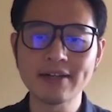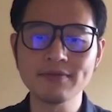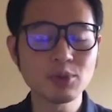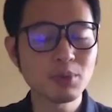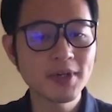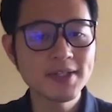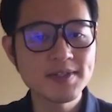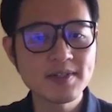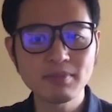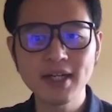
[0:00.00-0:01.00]

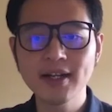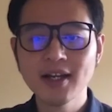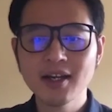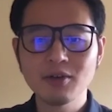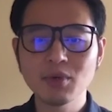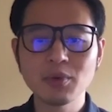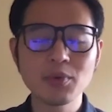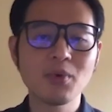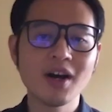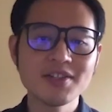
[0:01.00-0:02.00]
viewpoints, but what we
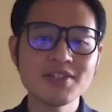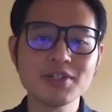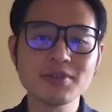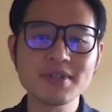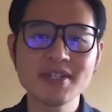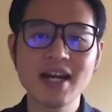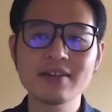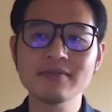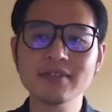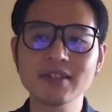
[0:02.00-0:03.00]
want to do is kind
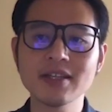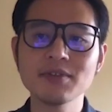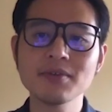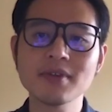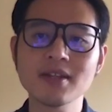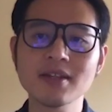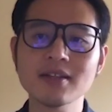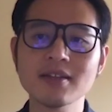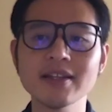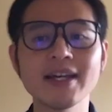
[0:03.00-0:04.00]
of give you
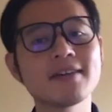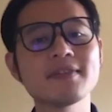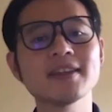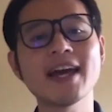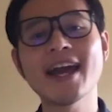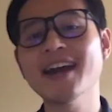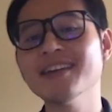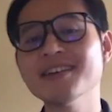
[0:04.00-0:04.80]
the lay of the land,